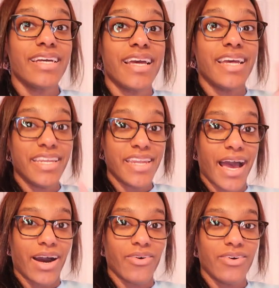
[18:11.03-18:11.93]
And
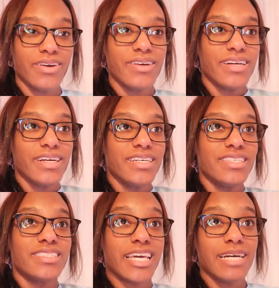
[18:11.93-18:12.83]
now,
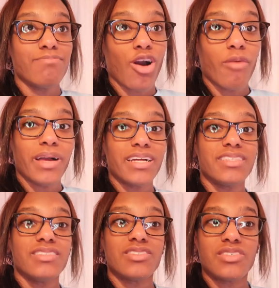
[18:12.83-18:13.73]
take a
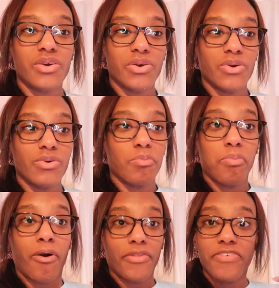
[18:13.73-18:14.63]
moment to
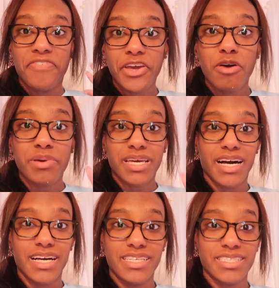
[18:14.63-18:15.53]
pause this video
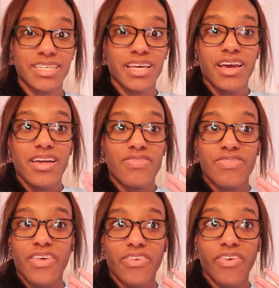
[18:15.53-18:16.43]
because
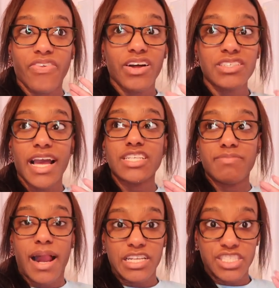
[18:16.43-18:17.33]
this is such a
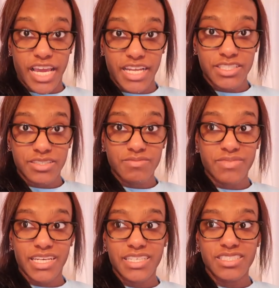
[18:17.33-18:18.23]
dramatic change.
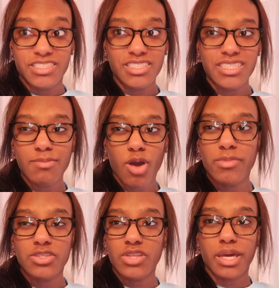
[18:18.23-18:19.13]
Like, just take a
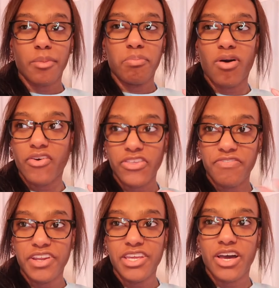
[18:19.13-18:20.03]
moment to like pause this
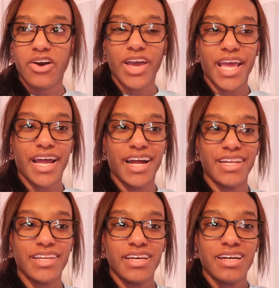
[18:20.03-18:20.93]
video
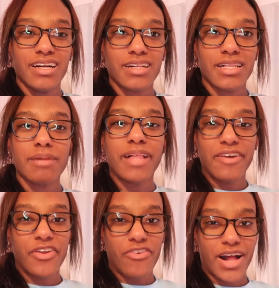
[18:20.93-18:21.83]
and click play
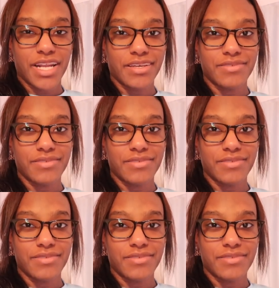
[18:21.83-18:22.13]
when you're ready.